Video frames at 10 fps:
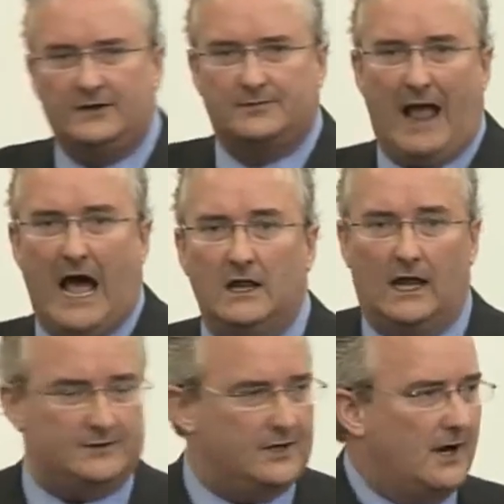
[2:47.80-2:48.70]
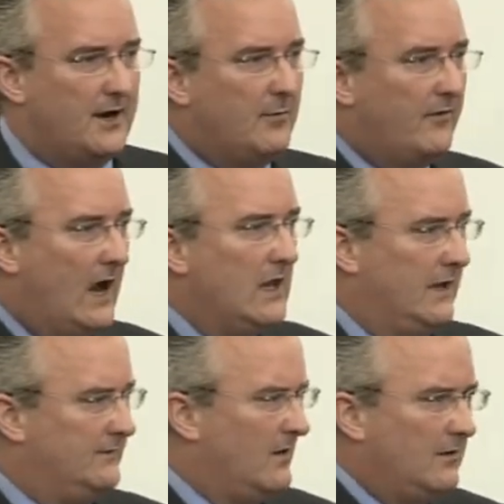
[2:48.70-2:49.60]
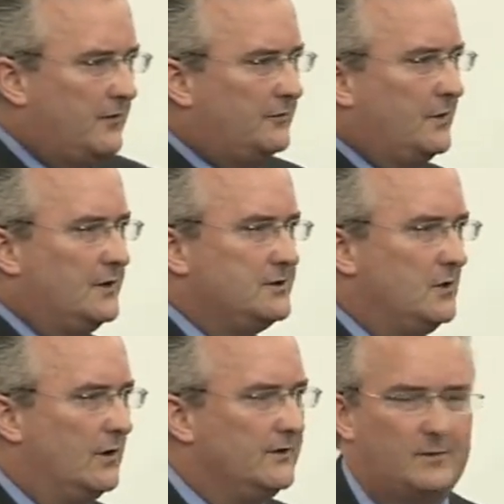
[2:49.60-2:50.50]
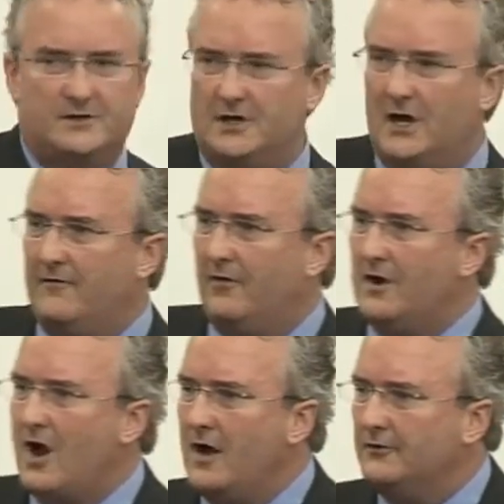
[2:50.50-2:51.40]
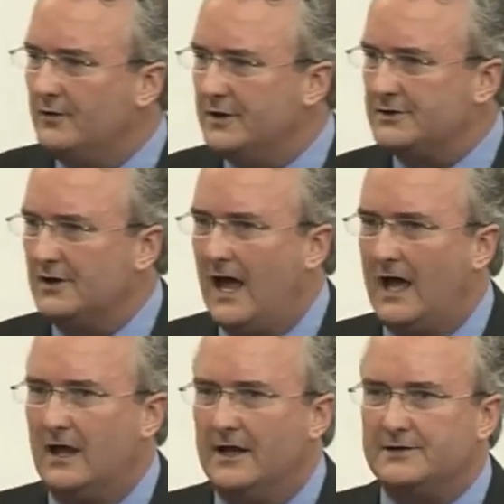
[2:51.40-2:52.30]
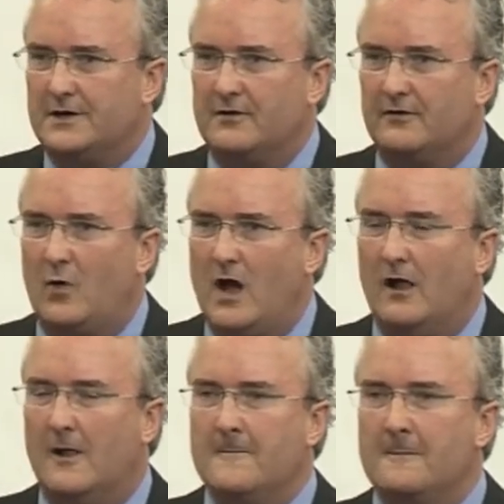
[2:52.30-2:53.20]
some allies. She got a number of allies, all of the traditional ones, but she got very non-traditional allies here as well.